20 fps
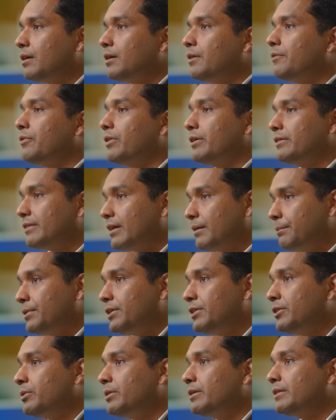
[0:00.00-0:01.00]
For example,
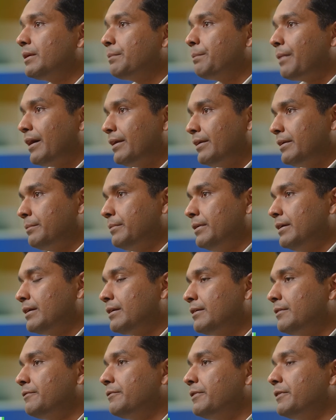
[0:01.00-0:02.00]
during the pandemic,
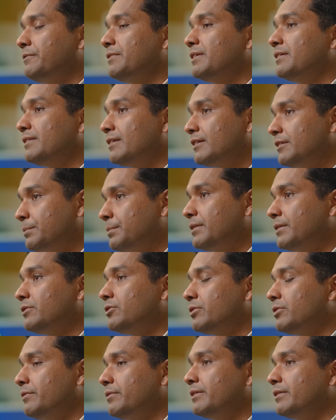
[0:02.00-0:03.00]

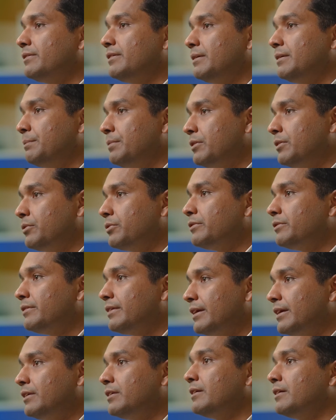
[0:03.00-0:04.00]
56% of the CPOs
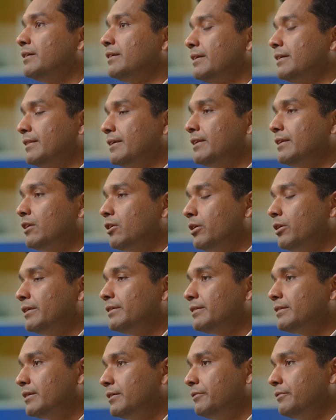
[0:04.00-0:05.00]
said in the Deloitte
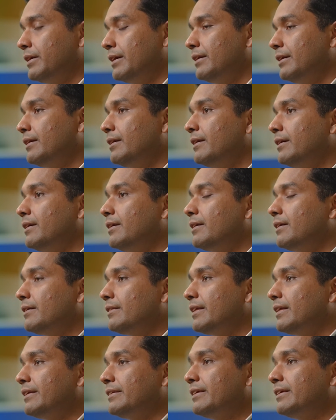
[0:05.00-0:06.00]
survey
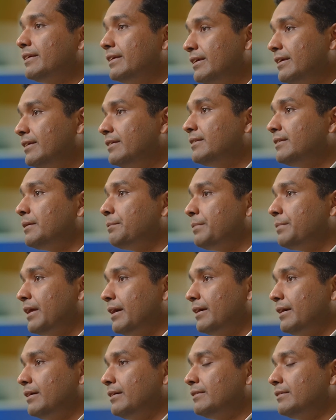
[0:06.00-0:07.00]
that their key
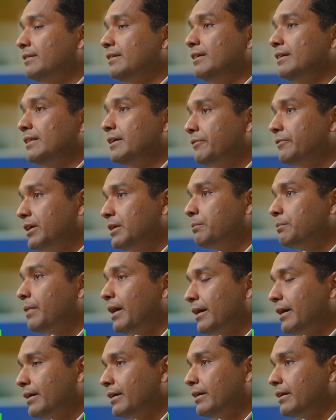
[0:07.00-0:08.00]
suppliers either went
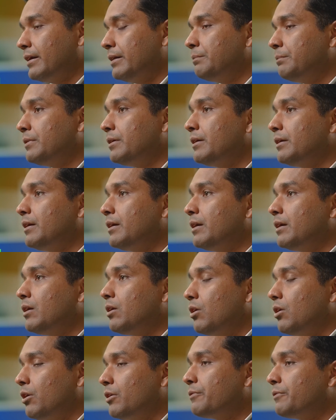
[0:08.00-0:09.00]
bankrupt
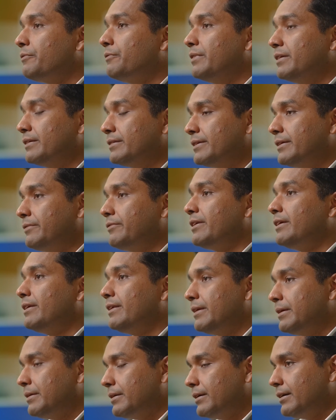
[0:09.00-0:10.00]
or were
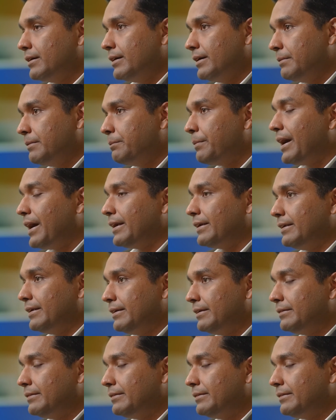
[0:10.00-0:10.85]
severely impacted.